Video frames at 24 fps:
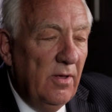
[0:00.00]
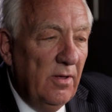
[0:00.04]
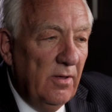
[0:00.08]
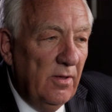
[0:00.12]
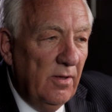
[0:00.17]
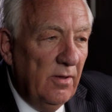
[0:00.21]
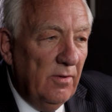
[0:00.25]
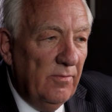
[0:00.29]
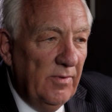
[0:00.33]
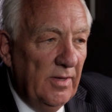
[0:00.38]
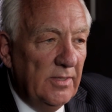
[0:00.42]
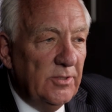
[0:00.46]

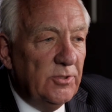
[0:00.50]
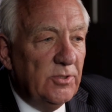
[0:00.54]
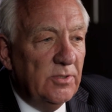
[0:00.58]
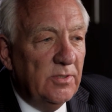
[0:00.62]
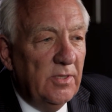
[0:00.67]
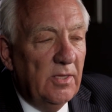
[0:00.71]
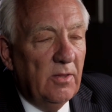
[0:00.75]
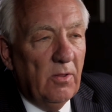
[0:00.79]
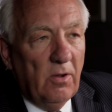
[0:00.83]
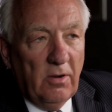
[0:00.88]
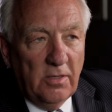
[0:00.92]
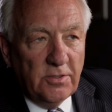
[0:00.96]

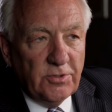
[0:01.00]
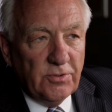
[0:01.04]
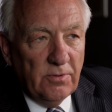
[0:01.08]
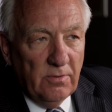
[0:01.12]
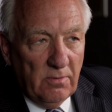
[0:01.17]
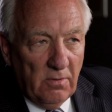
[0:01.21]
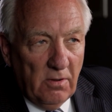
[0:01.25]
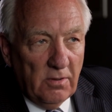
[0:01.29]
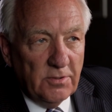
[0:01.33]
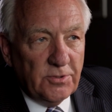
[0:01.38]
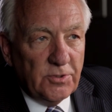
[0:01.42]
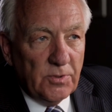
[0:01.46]
eventually larger
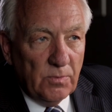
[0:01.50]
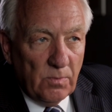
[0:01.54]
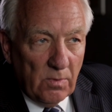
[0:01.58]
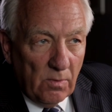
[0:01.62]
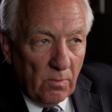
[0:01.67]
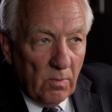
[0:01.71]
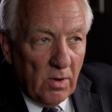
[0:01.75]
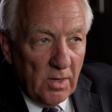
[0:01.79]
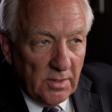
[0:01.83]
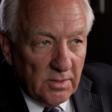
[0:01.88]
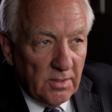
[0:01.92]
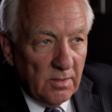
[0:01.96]
and larger
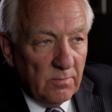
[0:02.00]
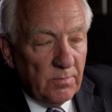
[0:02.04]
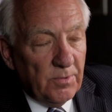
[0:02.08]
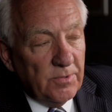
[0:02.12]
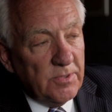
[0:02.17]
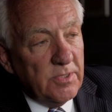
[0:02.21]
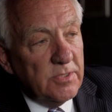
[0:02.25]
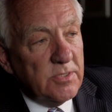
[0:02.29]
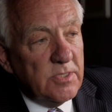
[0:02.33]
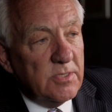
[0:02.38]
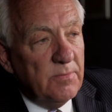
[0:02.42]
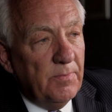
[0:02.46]
Rwandan
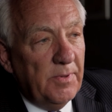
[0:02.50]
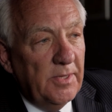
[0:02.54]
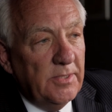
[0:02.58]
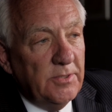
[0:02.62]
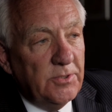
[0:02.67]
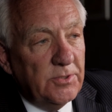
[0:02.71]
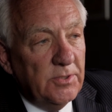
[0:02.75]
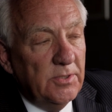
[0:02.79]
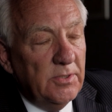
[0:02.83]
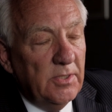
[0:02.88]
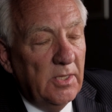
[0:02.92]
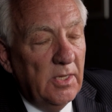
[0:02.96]

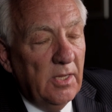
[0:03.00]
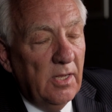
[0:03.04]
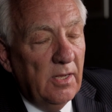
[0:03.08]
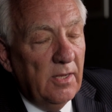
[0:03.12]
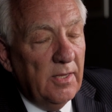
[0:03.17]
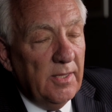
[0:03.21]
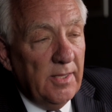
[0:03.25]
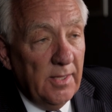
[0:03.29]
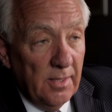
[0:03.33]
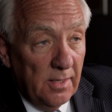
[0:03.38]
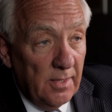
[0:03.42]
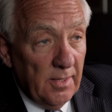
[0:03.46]
participation uh,
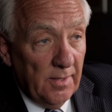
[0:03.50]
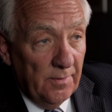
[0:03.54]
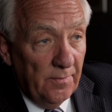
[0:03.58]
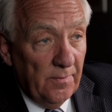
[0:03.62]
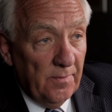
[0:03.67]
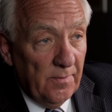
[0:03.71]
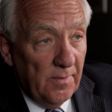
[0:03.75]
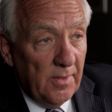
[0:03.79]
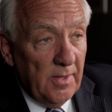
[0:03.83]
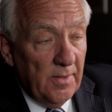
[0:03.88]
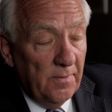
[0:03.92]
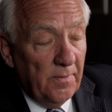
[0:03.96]

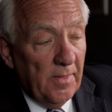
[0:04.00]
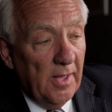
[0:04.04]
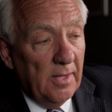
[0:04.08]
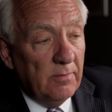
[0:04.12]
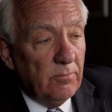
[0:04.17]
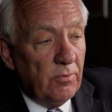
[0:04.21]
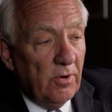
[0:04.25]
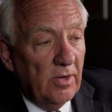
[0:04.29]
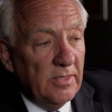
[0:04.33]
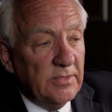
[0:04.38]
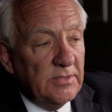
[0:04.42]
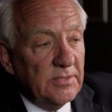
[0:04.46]
in, in
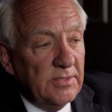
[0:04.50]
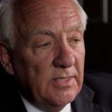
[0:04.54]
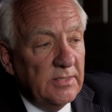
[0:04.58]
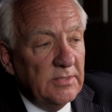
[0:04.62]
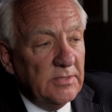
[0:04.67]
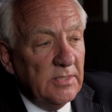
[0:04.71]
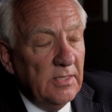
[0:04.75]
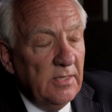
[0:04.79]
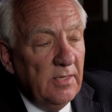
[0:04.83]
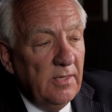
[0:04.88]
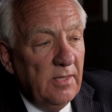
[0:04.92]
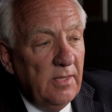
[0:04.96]
that
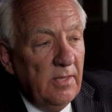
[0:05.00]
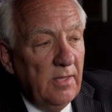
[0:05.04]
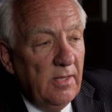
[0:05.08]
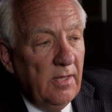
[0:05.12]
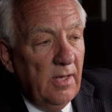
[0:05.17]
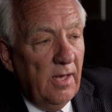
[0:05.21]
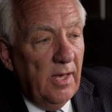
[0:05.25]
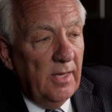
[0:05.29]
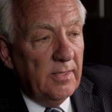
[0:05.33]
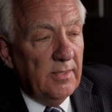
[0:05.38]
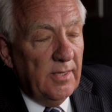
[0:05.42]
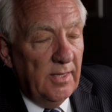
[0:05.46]
process
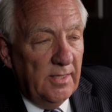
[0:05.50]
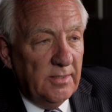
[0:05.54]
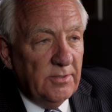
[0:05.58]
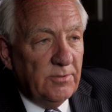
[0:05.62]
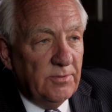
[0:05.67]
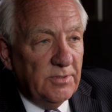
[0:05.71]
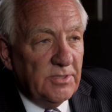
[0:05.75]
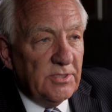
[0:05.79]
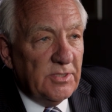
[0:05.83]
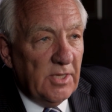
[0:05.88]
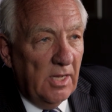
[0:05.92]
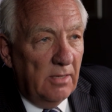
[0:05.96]
and, and
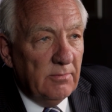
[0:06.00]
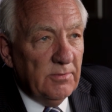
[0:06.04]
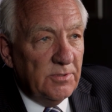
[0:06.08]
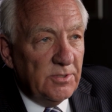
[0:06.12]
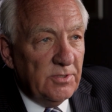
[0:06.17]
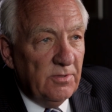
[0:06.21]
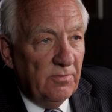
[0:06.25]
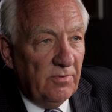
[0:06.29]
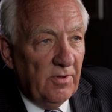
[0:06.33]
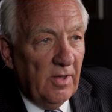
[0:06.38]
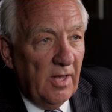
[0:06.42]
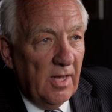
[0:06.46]
to
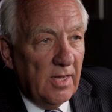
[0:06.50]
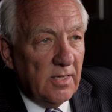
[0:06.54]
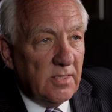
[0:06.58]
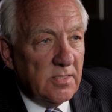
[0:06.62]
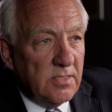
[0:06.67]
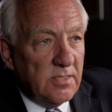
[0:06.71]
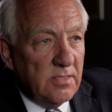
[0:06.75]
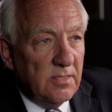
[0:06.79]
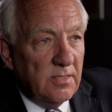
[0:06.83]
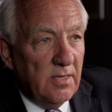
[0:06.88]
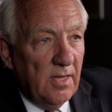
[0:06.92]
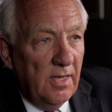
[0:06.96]
establish the
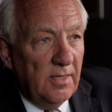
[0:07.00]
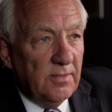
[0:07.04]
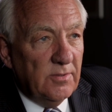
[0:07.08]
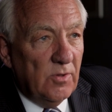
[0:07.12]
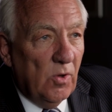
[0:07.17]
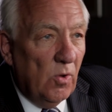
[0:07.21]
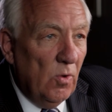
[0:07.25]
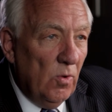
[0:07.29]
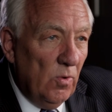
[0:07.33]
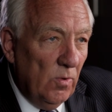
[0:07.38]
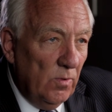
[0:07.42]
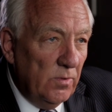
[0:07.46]
facts and, and
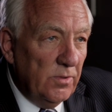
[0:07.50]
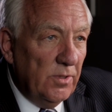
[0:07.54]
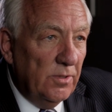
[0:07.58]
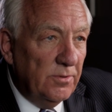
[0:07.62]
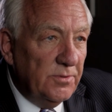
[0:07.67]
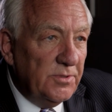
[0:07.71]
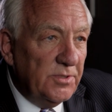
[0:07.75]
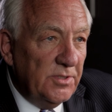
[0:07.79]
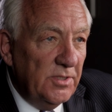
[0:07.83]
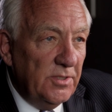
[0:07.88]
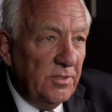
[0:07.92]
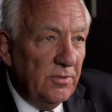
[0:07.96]
hold
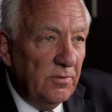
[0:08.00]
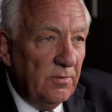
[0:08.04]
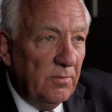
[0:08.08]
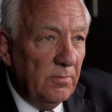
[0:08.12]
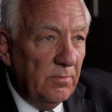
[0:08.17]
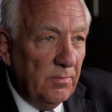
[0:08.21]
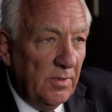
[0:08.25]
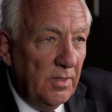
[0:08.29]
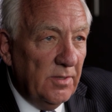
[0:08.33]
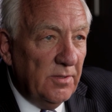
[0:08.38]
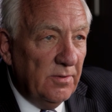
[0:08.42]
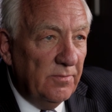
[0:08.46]
those senior
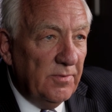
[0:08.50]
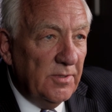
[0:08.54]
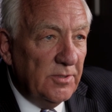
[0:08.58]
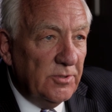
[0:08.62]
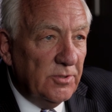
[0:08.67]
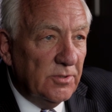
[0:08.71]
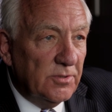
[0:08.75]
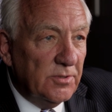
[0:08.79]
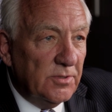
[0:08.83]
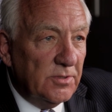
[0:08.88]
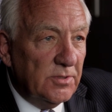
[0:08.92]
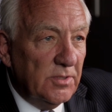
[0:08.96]

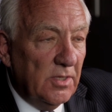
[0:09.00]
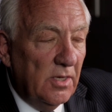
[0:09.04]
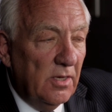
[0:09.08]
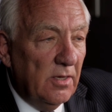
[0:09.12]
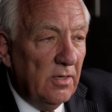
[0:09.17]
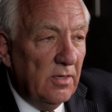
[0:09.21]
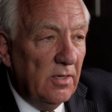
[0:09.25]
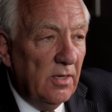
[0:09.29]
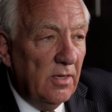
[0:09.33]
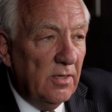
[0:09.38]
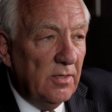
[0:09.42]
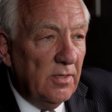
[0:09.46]
individuals
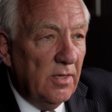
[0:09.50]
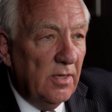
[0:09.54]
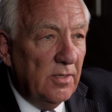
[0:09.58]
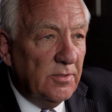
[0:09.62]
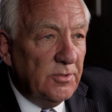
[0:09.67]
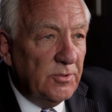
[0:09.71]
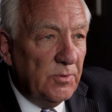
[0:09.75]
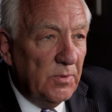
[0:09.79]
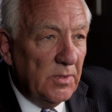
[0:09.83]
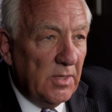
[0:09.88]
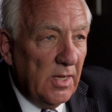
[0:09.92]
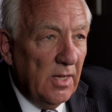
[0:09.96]
uh, uh, uh,
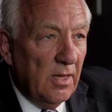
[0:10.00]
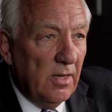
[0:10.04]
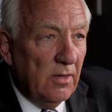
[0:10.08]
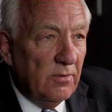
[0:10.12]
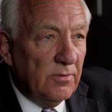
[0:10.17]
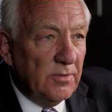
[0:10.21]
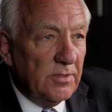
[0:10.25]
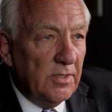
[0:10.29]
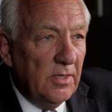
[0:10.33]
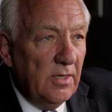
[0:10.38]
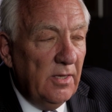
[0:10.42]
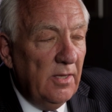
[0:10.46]
to
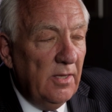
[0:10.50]
account.